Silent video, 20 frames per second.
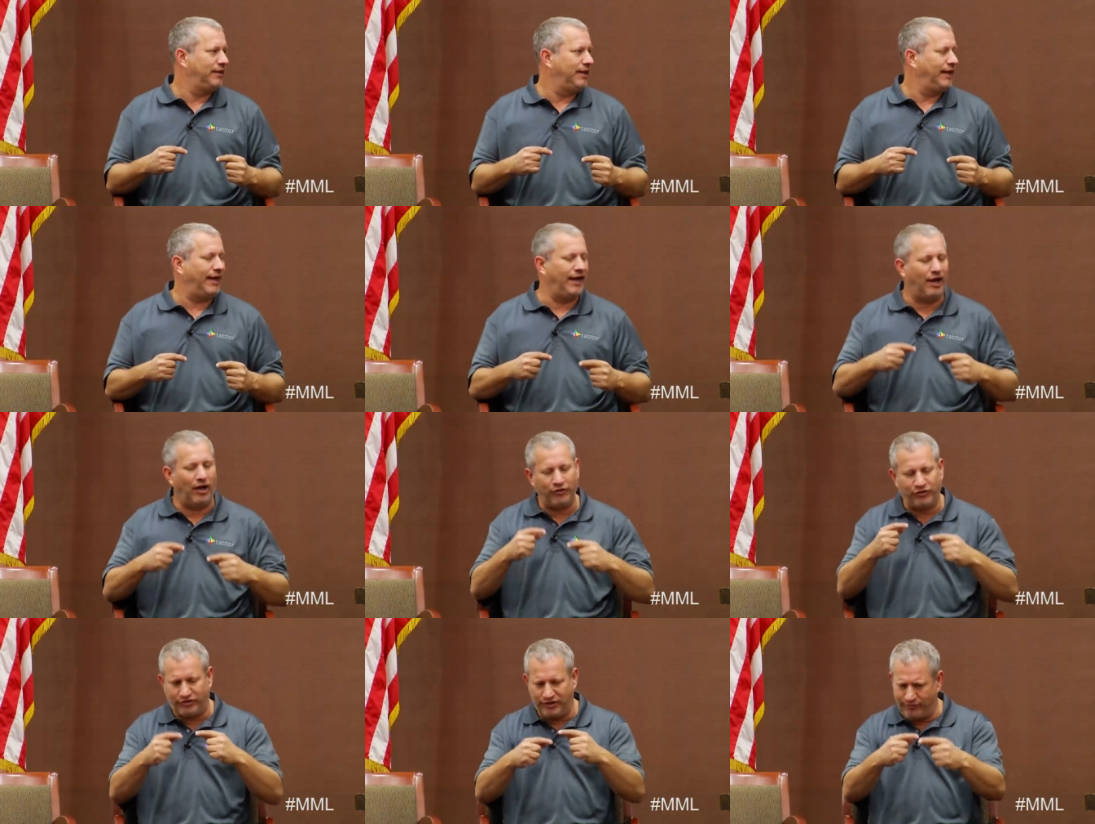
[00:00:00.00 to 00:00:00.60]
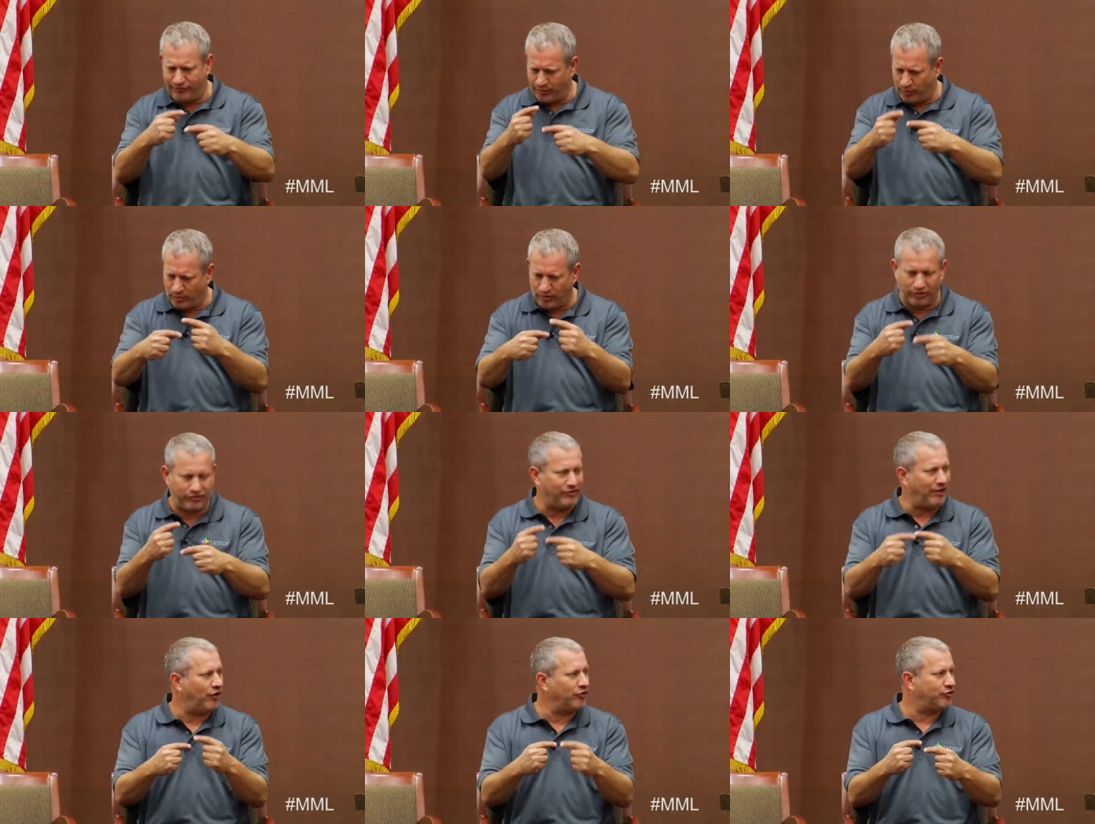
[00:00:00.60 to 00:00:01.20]
and I'll see if it
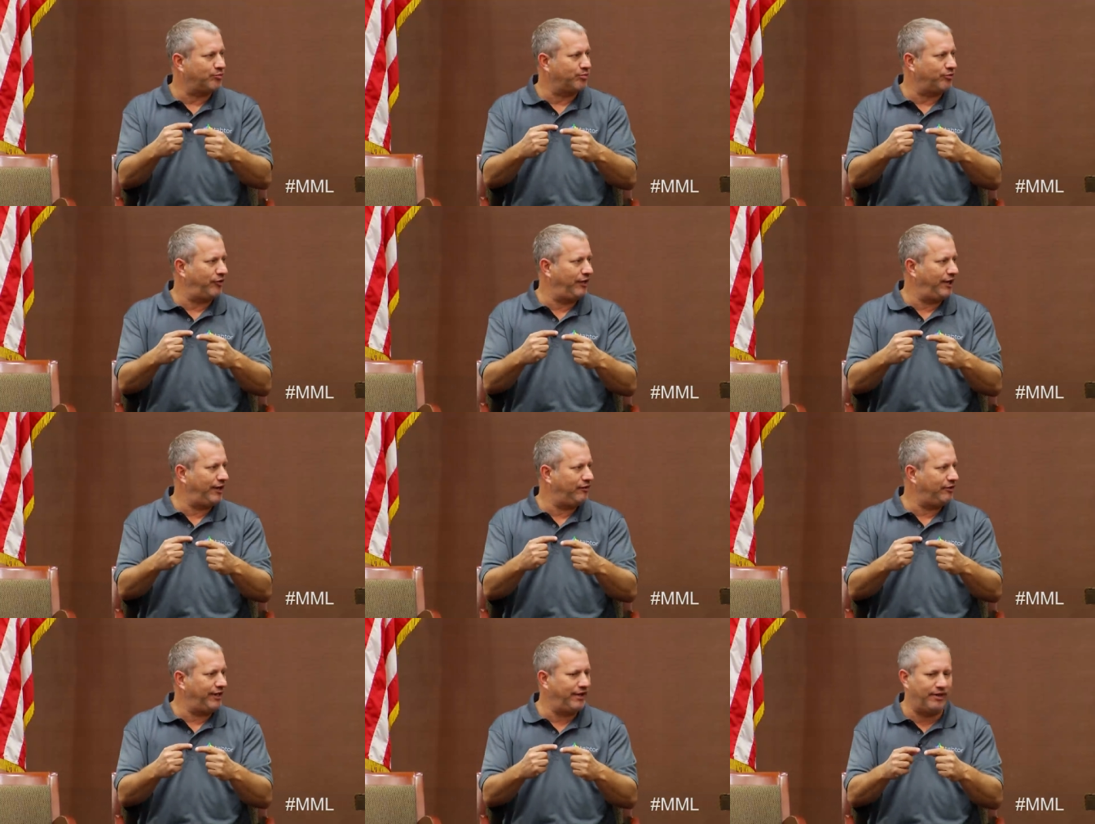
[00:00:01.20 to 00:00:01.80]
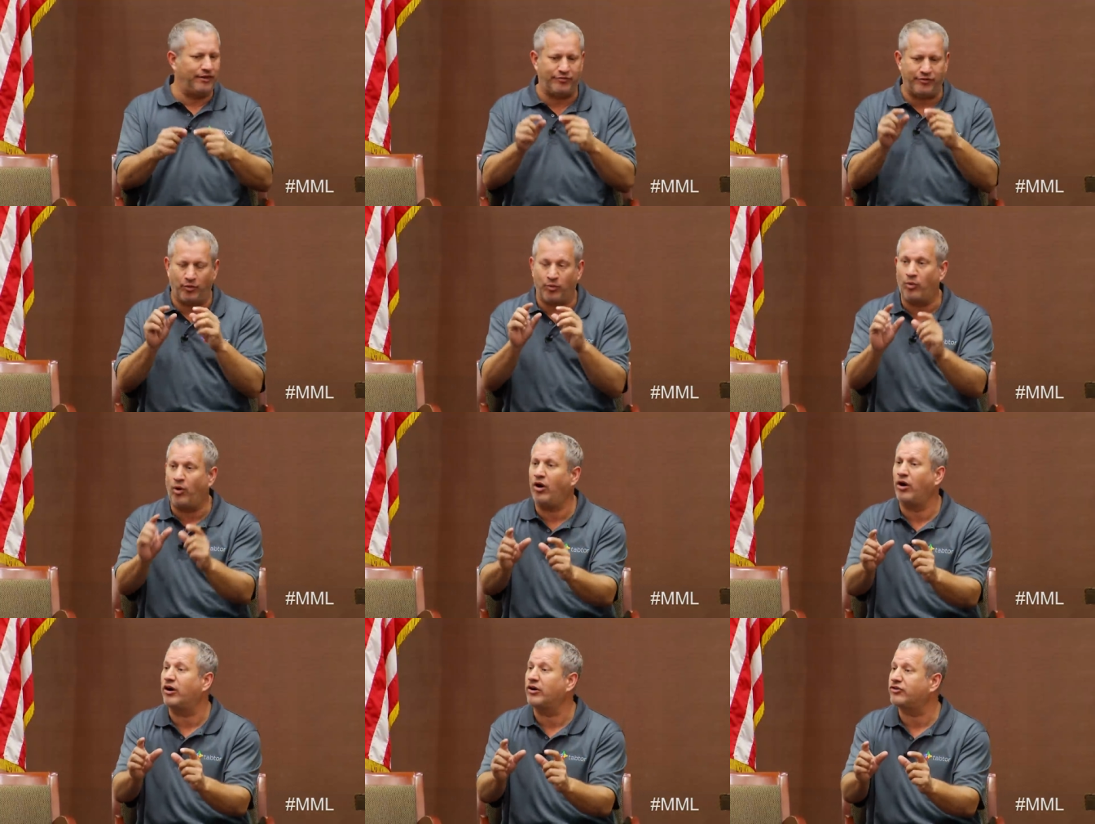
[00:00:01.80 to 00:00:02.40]
works algebraically, and if it
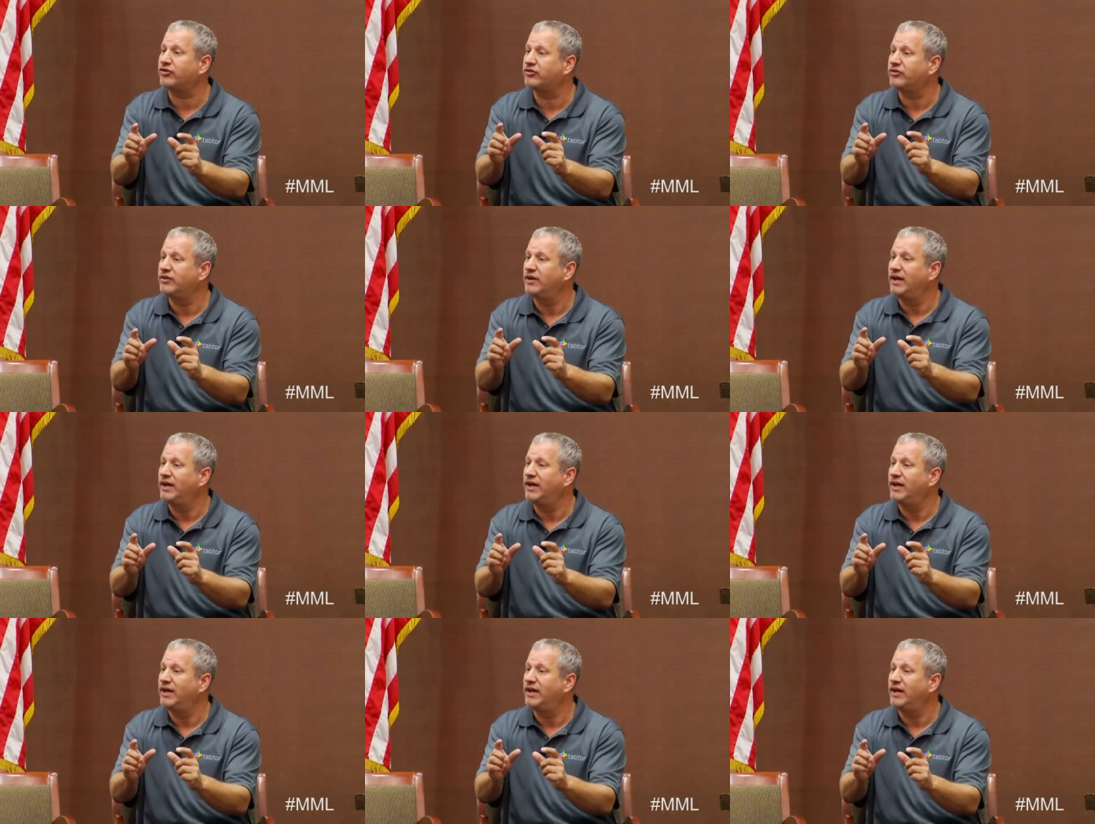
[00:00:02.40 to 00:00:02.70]
works,